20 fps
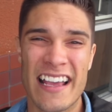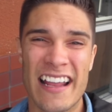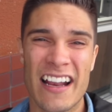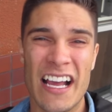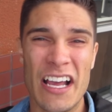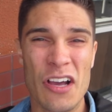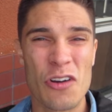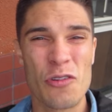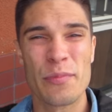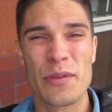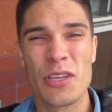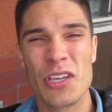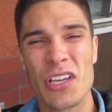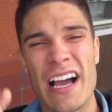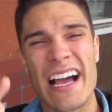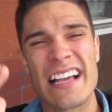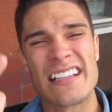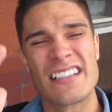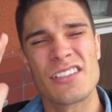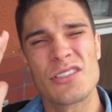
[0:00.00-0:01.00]
and I hope you
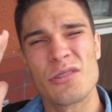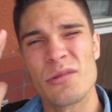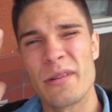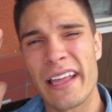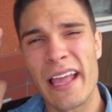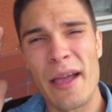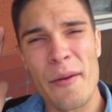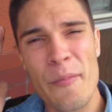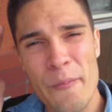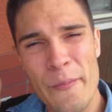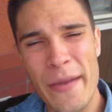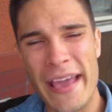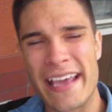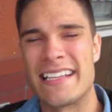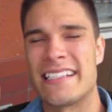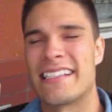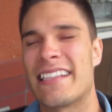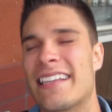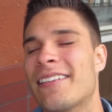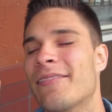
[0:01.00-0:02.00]
guys are doing
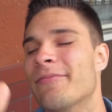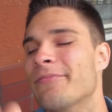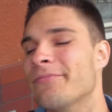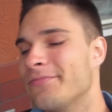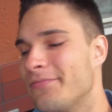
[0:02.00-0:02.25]
amazing.